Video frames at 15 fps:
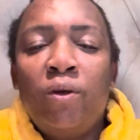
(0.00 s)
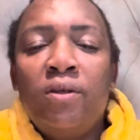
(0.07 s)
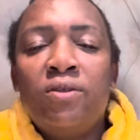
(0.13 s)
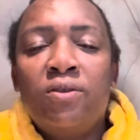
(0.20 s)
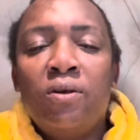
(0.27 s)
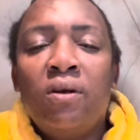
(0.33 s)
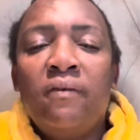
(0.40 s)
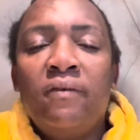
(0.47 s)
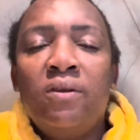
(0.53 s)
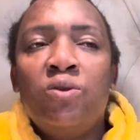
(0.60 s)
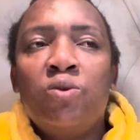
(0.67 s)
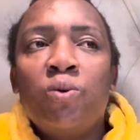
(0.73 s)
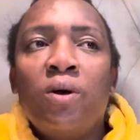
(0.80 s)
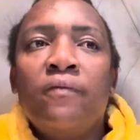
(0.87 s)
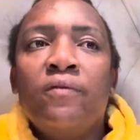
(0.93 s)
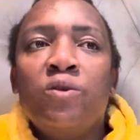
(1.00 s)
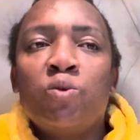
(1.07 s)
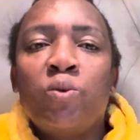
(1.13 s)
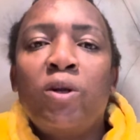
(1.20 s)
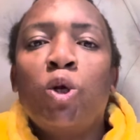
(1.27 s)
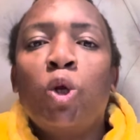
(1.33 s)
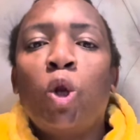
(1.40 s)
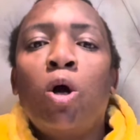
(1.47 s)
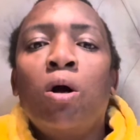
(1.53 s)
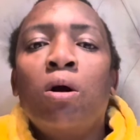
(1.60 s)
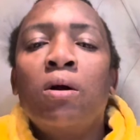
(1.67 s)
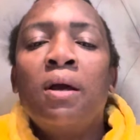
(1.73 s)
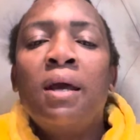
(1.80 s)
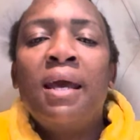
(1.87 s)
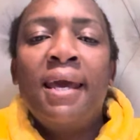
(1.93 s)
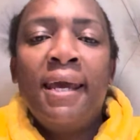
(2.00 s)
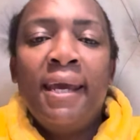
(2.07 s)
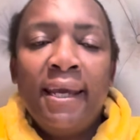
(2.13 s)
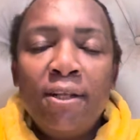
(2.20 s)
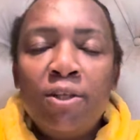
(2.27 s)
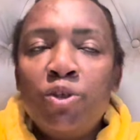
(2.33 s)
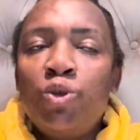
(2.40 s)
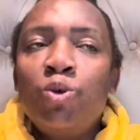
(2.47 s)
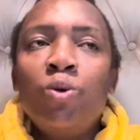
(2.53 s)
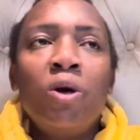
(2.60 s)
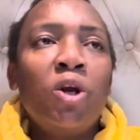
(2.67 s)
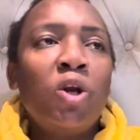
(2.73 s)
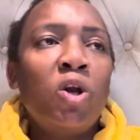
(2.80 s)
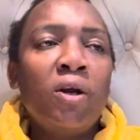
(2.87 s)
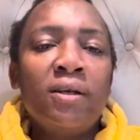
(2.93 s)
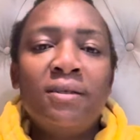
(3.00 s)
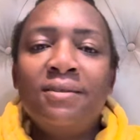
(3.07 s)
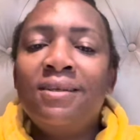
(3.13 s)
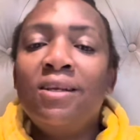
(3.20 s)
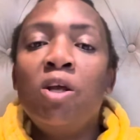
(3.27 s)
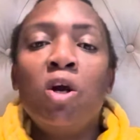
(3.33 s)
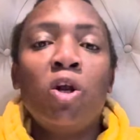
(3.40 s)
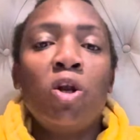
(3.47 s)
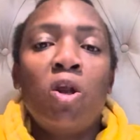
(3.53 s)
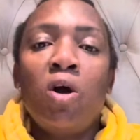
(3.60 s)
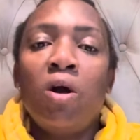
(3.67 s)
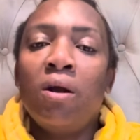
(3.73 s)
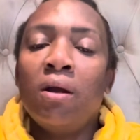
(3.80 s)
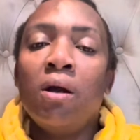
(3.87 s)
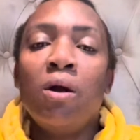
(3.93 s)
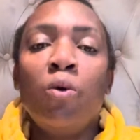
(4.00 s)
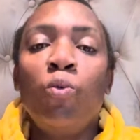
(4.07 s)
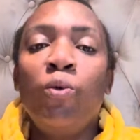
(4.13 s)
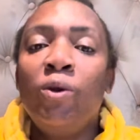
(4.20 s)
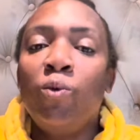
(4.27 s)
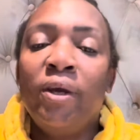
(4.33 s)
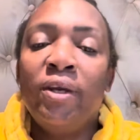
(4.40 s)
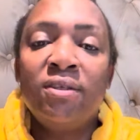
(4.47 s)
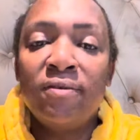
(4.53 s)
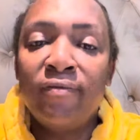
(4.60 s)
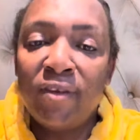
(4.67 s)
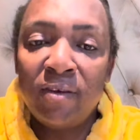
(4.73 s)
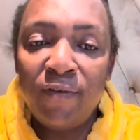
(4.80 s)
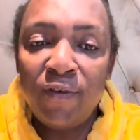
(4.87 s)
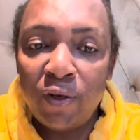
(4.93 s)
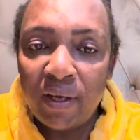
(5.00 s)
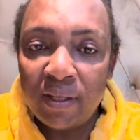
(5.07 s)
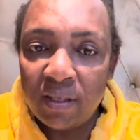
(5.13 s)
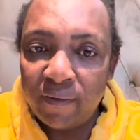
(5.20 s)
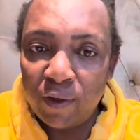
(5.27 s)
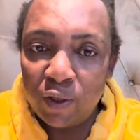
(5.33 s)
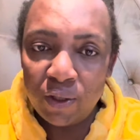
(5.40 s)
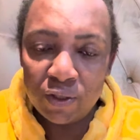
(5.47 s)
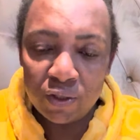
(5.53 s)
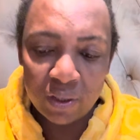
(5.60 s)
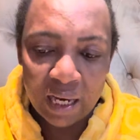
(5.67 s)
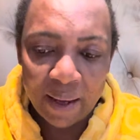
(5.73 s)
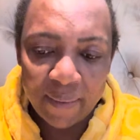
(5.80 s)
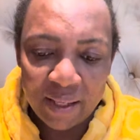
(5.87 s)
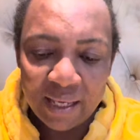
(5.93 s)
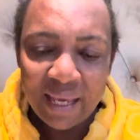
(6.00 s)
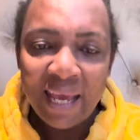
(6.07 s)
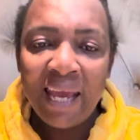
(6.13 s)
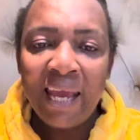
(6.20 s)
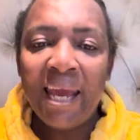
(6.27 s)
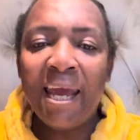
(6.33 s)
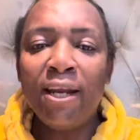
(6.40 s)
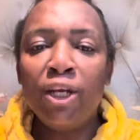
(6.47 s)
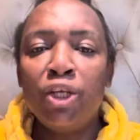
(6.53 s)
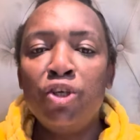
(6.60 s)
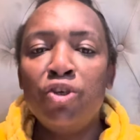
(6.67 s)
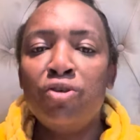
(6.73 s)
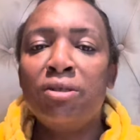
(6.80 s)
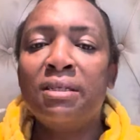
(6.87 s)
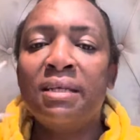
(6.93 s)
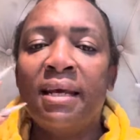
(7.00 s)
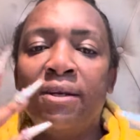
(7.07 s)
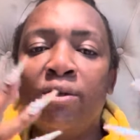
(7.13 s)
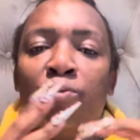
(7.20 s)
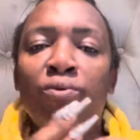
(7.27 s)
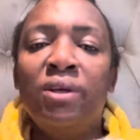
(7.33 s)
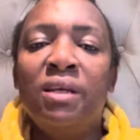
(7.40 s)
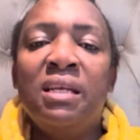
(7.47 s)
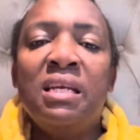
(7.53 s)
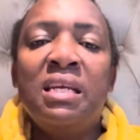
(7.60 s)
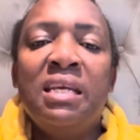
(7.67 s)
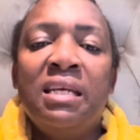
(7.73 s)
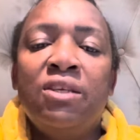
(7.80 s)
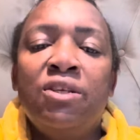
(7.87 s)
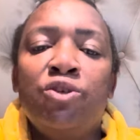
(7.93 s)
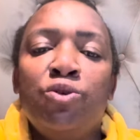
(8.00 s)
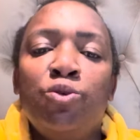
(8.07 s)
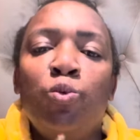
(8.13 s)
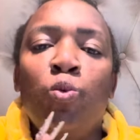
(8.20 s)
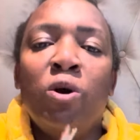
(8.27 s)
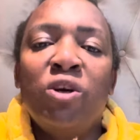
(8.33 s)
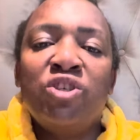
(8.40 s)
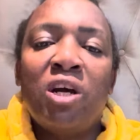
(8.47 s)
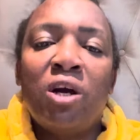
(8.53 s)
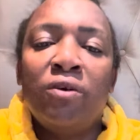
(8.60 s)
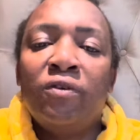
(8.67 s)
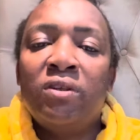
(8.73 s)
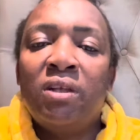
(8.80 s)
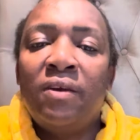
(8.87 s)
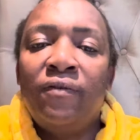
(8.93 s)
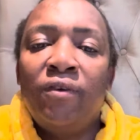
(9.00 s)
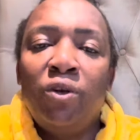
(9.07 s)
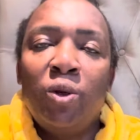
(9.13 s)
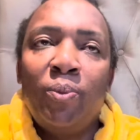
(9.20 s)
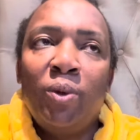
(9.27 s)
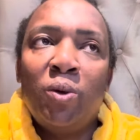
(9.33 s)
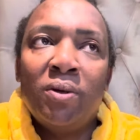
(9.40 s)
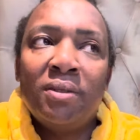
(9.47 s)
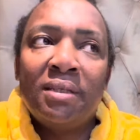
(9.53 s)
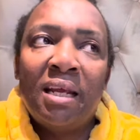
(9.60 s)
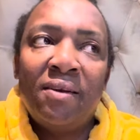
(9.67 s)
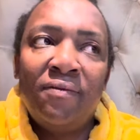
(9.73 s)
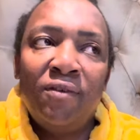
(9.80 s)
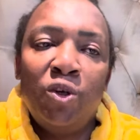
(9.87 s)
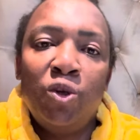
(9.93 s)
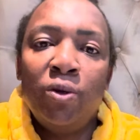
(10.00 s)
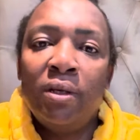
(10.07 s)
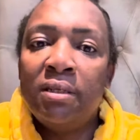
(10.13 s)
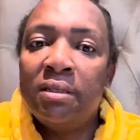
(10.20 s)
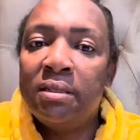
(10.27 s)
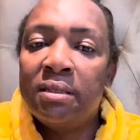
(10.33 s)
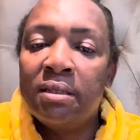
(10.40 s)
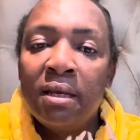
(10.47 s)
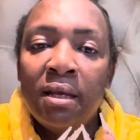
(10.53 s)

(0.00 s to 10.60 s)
It's not even 12, it's 1 o'clock, it's 2 o'clock, it's 3 o'clock, we're waiting for the video and the video is not coming, and you said we need to watch out for that video because that video is